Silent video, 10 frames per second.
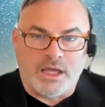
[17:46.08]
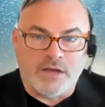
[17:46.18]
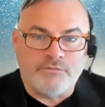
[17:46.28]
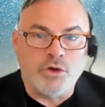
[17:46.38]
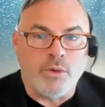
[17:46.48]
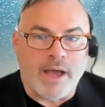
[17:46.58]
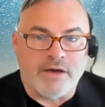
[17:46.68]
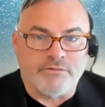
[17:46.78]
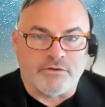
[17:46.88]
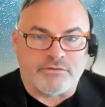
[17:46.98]
If you
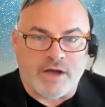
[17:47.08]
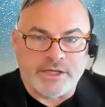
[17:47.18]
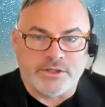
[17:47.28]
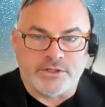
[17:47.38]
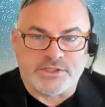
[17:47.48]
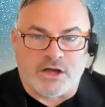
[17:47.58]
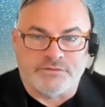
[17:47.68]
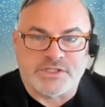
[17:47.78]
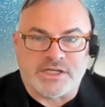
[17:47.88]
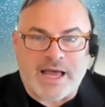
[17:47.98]
ever find
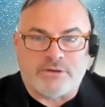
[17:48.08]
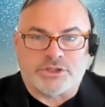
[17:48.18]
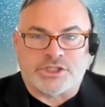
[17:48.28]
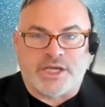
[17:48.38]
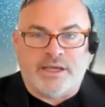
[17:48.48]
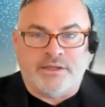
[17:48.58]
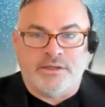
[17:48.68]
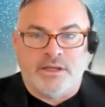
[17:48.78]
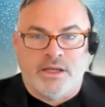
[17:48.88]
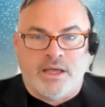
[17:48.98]
yourself slouching